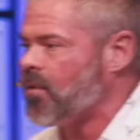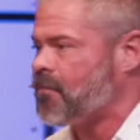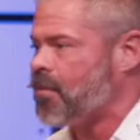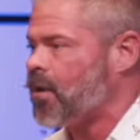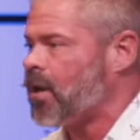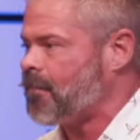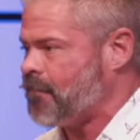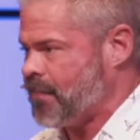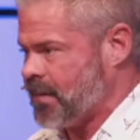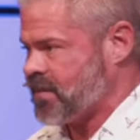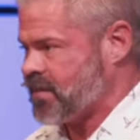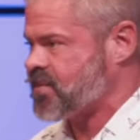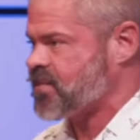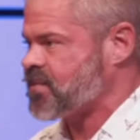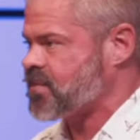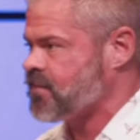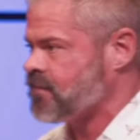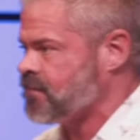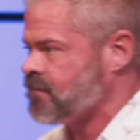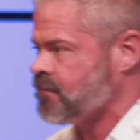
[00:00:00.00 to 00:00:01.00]
with
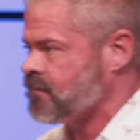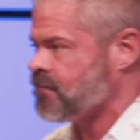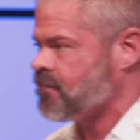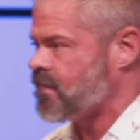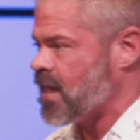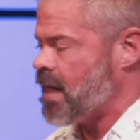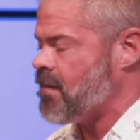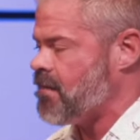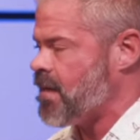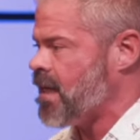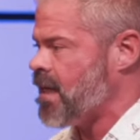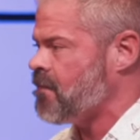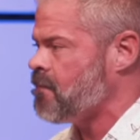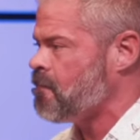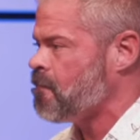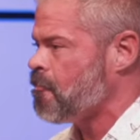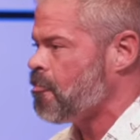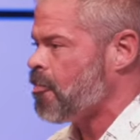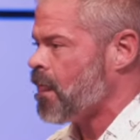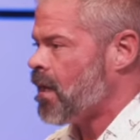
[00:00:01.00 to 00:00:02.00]
purpose. Amen?
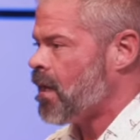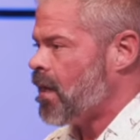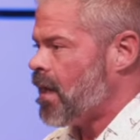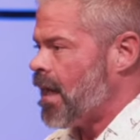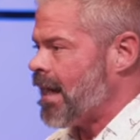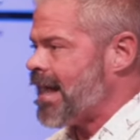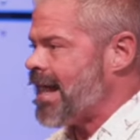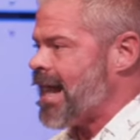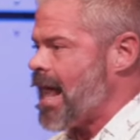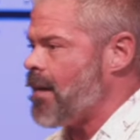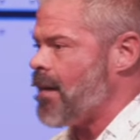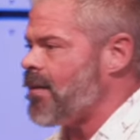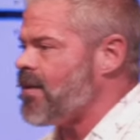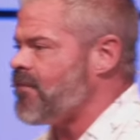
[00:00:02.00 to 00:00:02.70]
Again, how